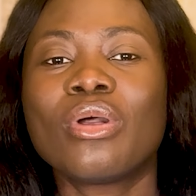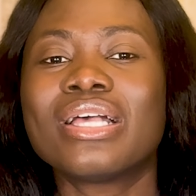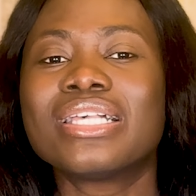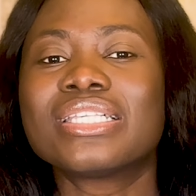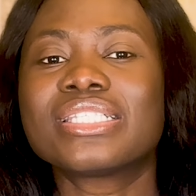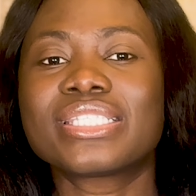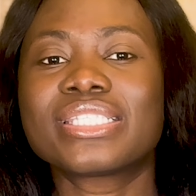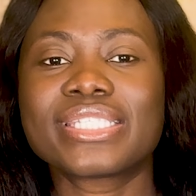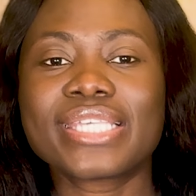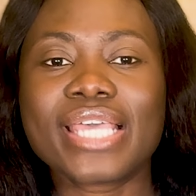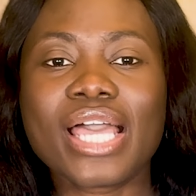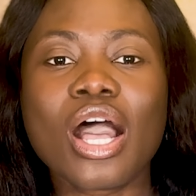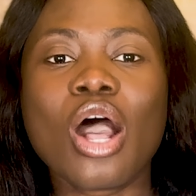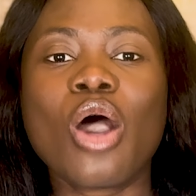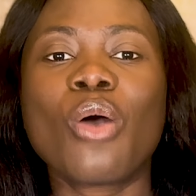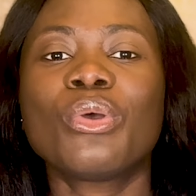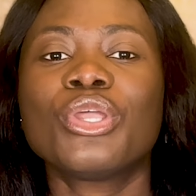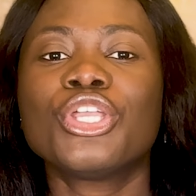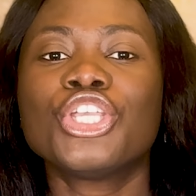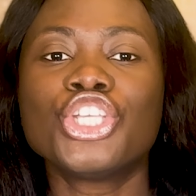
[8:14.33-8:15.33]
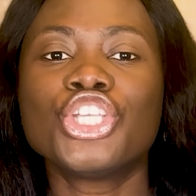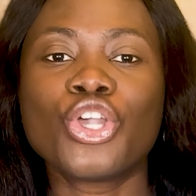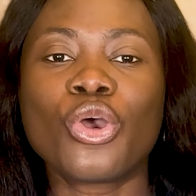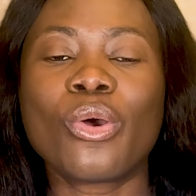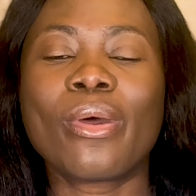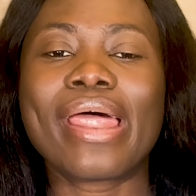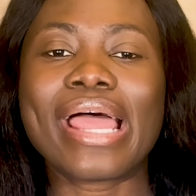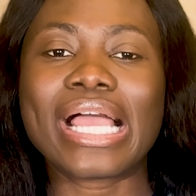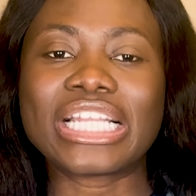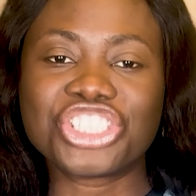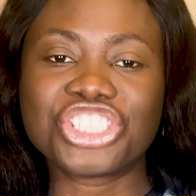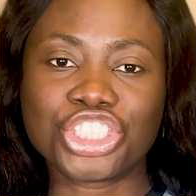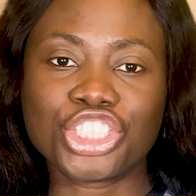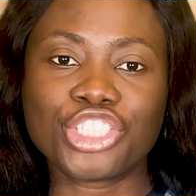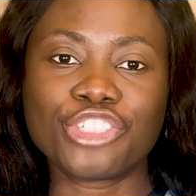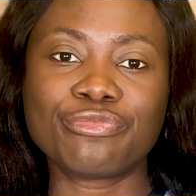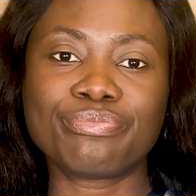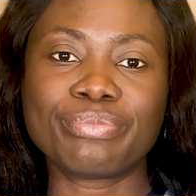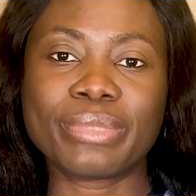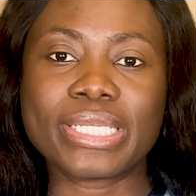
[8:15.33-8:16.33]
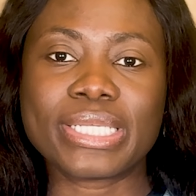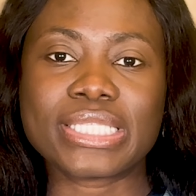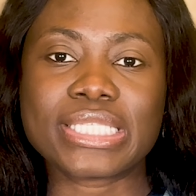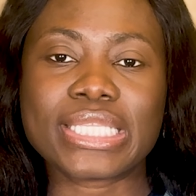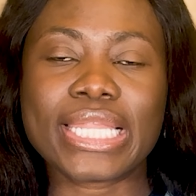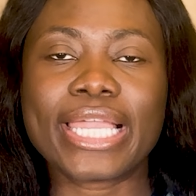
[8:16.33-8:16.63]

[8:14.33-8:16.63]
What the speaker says: Sell your achievements.